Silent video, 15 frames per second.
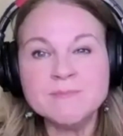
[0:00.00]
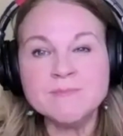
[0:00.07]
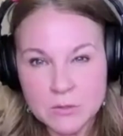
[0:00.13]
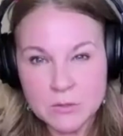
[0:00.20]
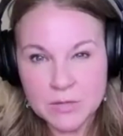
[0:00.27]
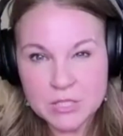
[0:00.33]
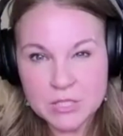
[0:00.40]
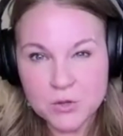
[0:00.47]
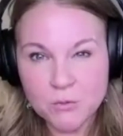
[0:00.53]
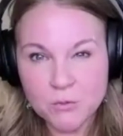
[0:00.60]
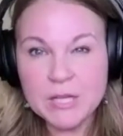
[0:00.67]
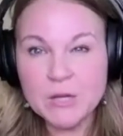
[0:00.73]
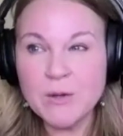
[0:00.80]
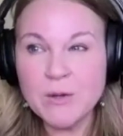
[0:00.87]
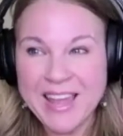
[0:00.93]
So that's 3
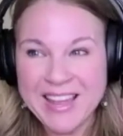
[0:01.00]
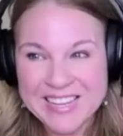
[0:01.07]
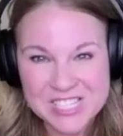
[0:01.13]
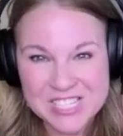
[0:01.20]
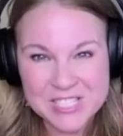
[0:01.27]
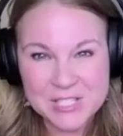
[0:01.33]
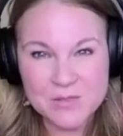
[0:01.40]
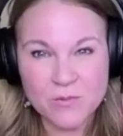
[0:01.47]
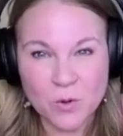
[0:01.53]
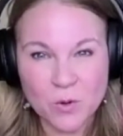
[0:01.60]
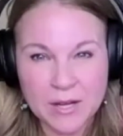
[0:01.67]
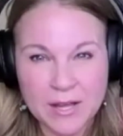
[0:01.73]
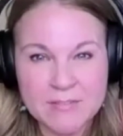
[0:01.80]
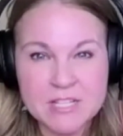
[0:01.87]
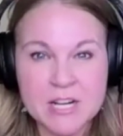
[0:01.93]
locations for
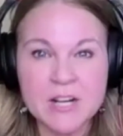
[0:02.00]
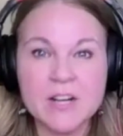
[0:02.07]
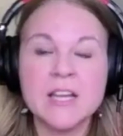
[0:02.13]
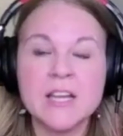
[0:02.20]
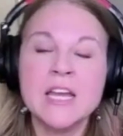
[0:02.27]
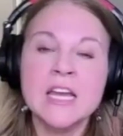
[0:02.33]
LifeStart.